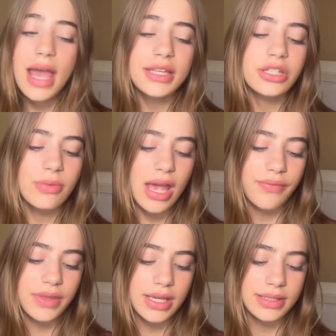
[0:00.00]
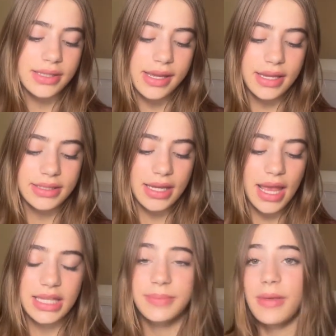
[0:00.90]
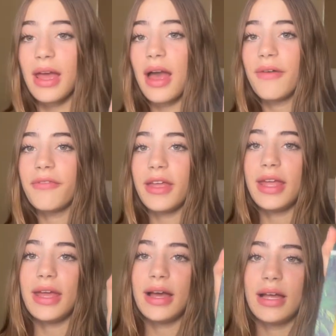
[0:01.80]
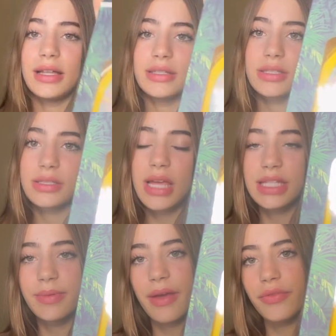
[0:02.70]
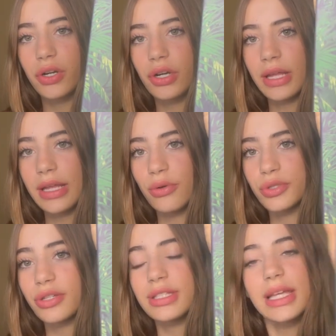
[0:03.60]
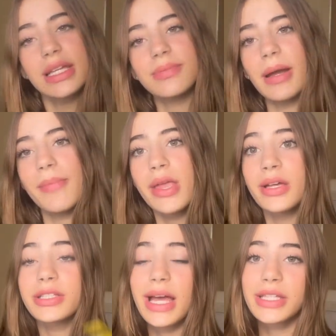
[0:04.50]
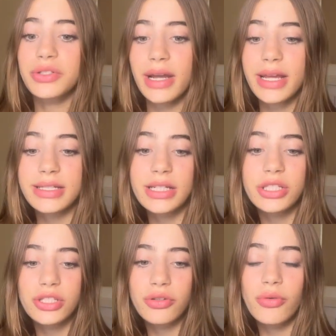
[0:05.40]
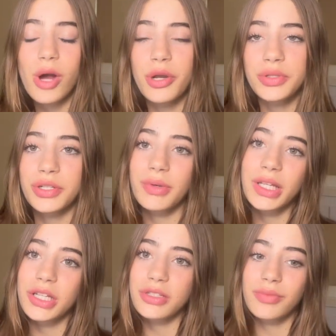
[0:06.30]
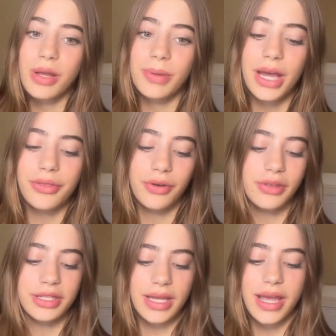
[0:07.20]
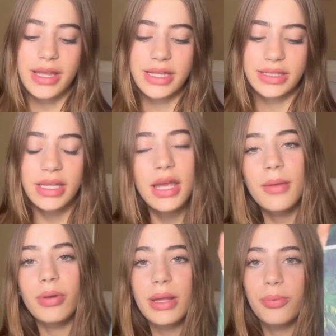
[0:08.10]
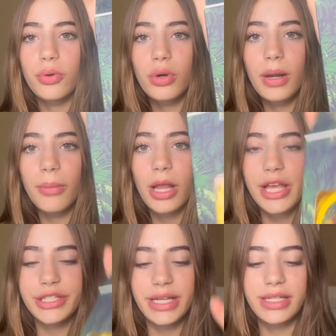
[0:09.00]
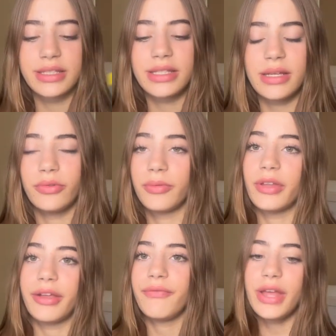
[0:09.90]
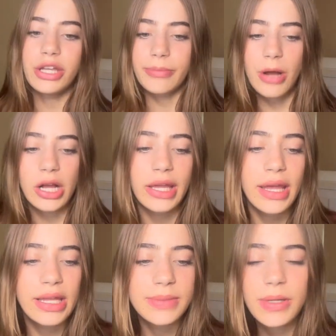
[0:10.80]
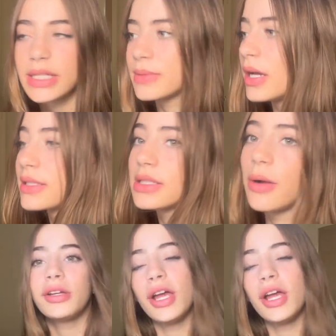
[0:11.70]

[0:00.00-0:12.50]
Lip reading: Yeah, so we have this, like it's like a SPF and SPF 30, also a setting spray. So that is great because it is a 2-in-1, also really good to reapply throughout the day. It's pretty portable, as you guys can see, will like fit in your pocket and it's pretty small, so.